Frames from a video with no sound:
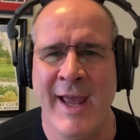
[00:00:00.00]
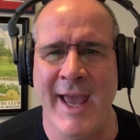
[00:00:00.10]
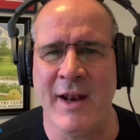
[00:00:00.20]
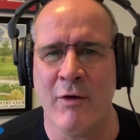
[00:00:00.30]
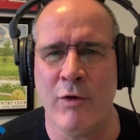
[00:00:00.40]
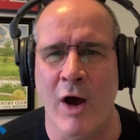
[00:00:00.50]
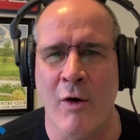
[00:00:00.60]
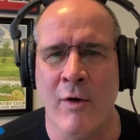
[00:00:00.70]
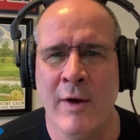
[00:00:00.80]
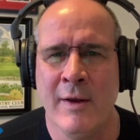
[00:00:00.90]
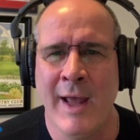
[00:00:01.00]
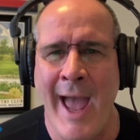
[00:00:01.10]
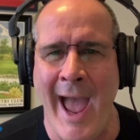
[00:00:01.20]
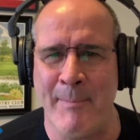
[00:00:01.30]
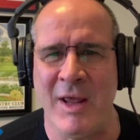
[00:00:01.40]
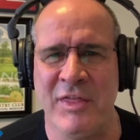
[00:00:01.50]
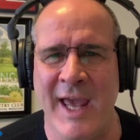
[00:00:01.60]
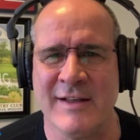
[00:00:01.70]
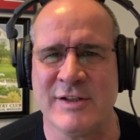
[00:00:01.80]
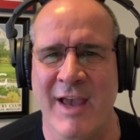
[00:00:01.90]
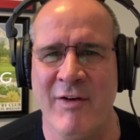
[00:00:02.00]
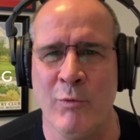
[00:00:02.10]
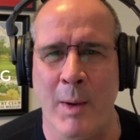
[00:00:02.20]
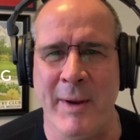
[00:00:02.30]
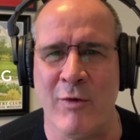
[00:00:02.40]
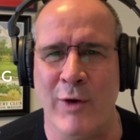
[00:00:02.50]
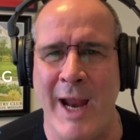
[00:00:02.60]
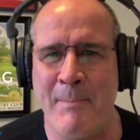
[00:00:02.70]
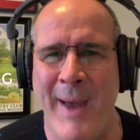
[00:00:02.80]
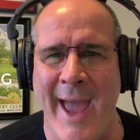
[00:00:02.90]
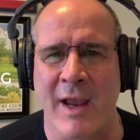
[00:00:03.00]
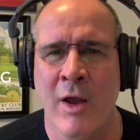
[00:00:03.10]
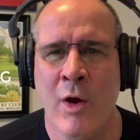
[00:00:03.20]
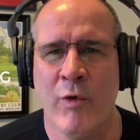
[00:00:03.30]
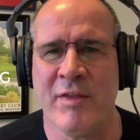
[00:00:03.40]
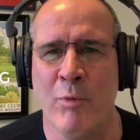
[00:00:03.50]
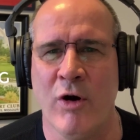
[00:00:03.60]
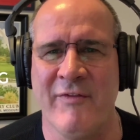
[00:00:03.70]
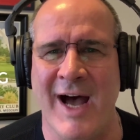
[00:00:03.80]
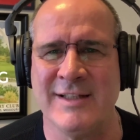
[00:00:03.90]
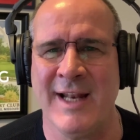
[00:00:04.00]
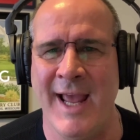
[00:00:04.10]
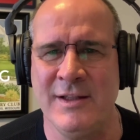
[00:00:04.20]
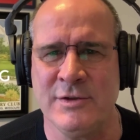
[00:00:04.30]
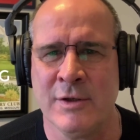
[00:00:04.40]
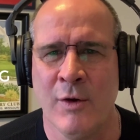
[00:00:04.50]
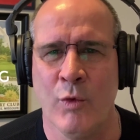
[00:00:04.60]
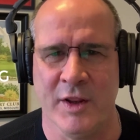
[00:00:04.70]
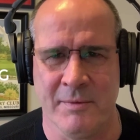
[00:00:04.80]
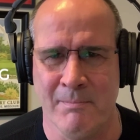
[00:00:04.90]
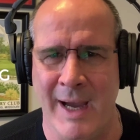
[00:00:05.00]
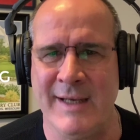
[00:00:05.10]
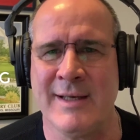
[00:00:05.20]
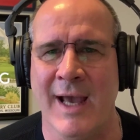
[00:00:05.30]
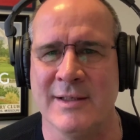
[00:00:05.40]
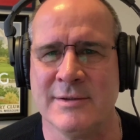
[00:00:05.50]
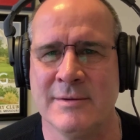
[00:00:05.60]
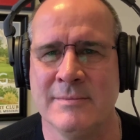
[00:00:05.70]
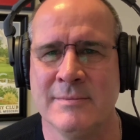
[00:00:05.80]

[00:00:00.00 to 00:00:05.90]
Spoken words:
in a row. Happy Thanksgiving. We'll be right back with more of Odds and Ends with Mike Tice.